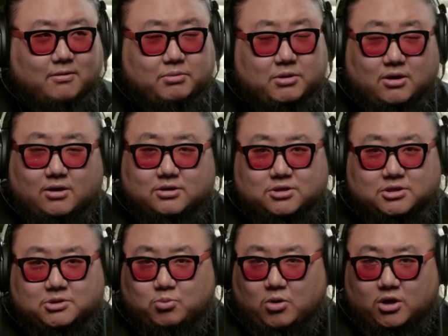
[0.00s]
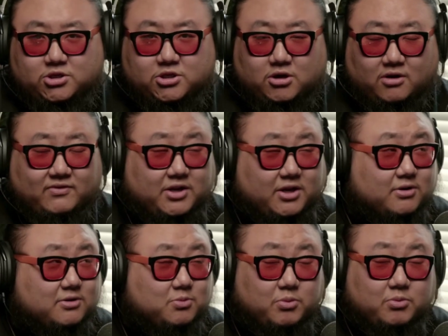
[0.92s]
beyond just watching our
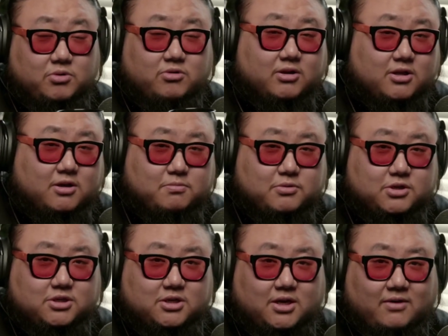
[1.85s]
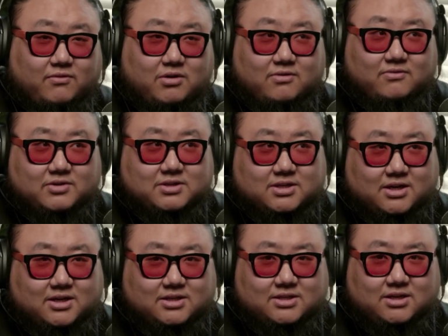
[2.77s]
videos, we would greatly appreciate if you visit
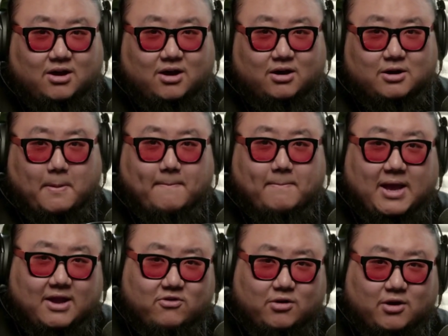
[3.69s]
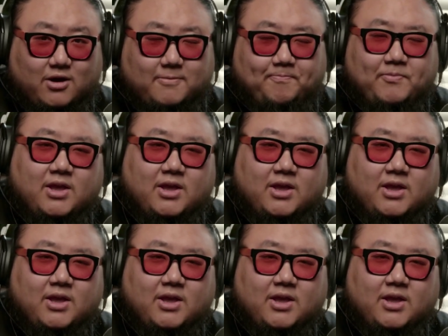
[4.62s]
us on Patreon.